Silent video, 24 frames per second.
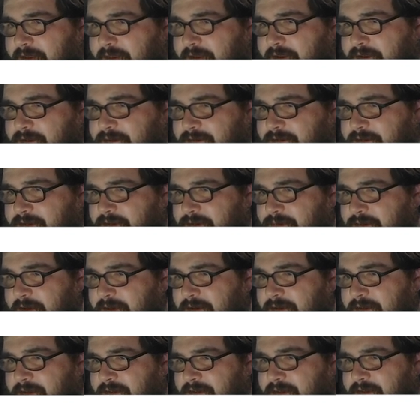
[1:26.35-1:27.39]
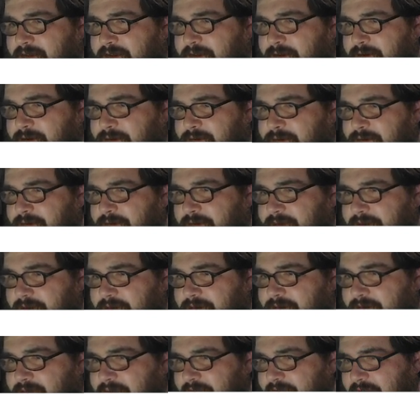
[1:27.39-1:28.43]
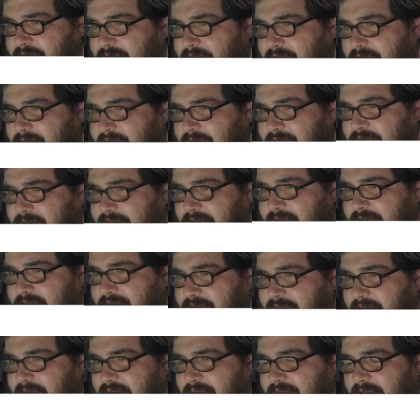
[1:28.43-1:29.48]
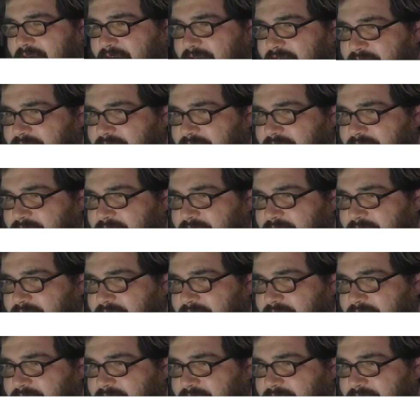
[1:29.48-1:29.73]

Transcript: use the greater than zero thing. It's kind of, I think it's